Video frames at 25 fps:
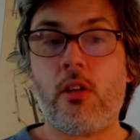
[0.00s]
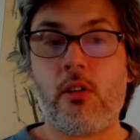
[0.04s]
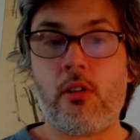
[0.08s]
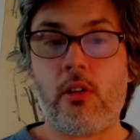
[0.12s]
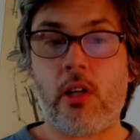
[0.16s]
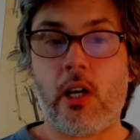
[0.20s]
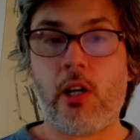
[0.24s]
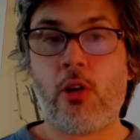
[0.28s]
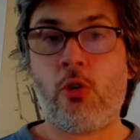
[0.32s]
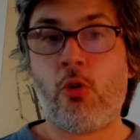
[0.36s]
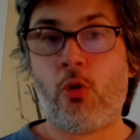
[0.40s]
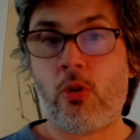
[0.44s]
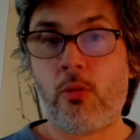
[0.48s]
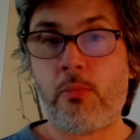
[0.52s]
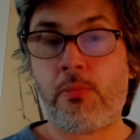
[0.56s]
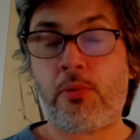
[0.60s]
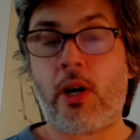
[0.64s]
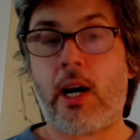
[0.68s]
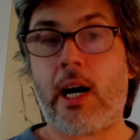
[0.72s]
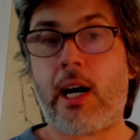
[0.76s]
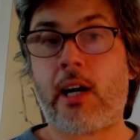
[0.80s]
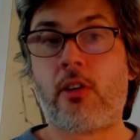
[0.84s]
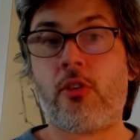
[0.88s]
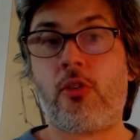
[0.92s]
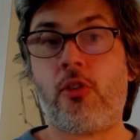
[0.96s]
Neigong
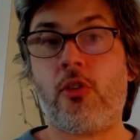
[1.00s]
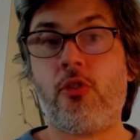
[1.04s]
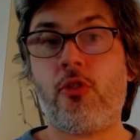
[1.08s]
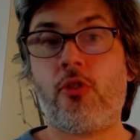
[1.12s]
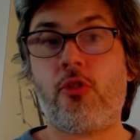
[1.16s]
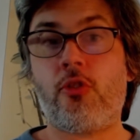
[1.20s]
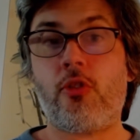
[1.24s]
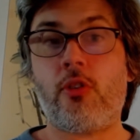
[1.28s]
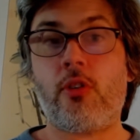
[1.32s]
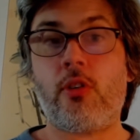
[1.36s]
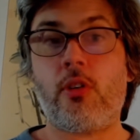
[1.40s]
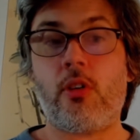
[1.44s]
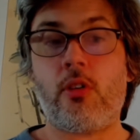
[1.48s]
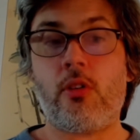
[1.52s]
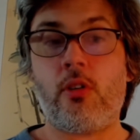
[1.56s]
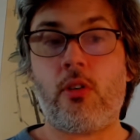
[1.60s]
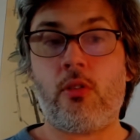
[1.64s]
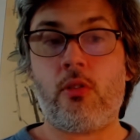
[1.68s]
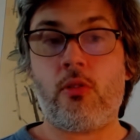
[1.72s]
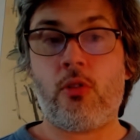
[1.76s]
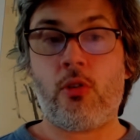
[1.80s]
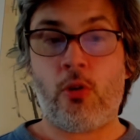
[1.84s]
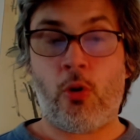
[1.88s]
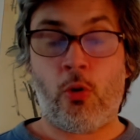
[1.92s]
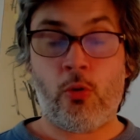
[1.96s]
practice,
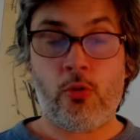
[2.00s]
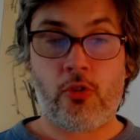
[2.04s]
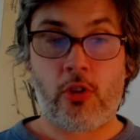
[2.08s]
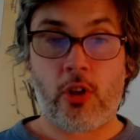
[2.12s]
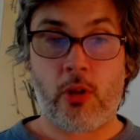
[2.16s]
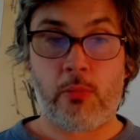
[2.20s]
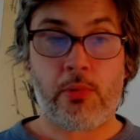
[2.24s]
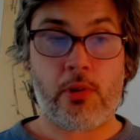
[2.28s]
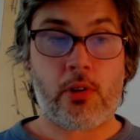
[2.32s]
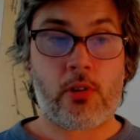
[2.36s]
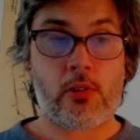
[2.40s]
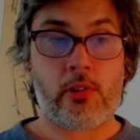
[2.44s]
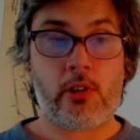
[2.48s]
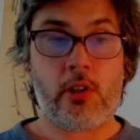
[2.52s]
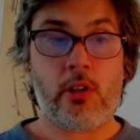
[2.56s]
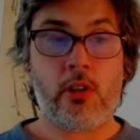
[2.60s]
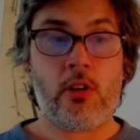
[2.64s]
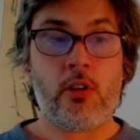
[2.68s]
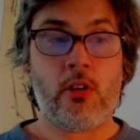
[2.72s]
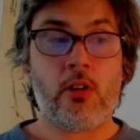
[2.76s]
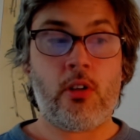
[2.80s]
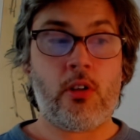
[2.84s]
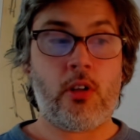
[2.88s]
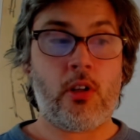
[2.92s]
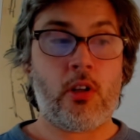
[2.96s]

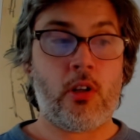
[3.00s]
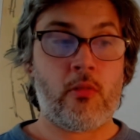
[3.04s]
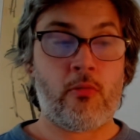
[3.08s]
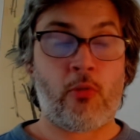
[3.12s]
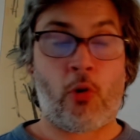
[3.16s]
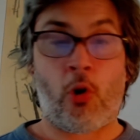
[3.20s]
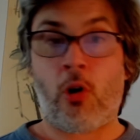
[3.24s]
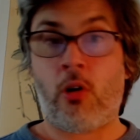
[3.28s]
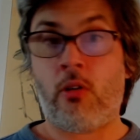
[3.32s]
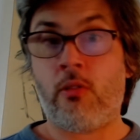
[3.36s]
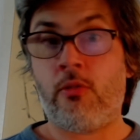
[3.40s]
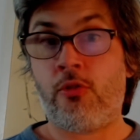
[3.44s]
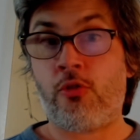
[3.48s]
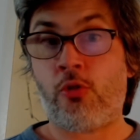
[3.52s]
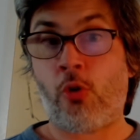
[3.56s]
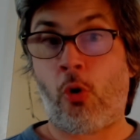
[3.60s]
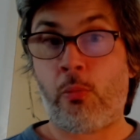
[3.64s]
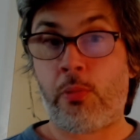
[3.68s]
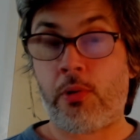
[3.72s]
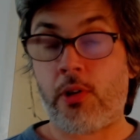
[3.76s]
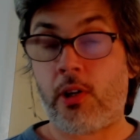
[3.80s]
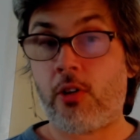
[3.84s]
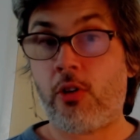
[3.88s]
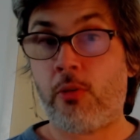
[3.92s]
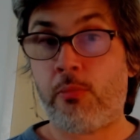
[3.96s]
typically involves
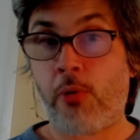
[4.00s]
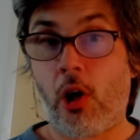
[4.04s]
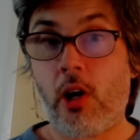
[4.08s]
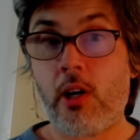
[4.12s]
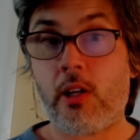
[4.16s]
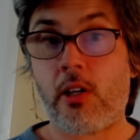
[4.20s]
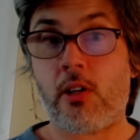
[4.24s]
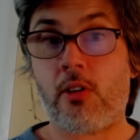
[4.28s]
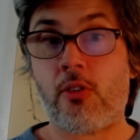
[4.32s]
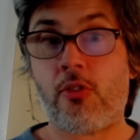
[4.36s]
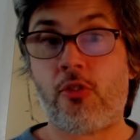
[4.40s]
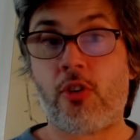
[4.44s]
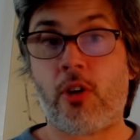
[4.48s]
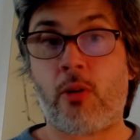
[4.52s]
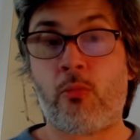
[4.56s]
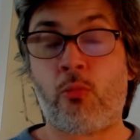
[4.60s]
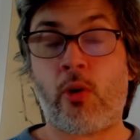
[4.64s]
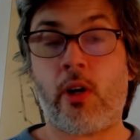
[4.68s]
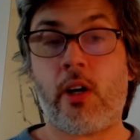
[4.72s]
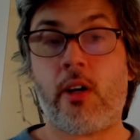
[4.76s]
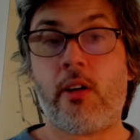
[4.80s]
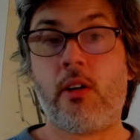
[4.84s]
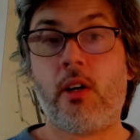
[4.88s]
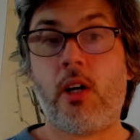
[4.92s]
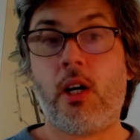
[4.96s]
opening the body in some
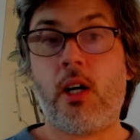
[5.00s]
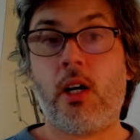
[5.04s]
way,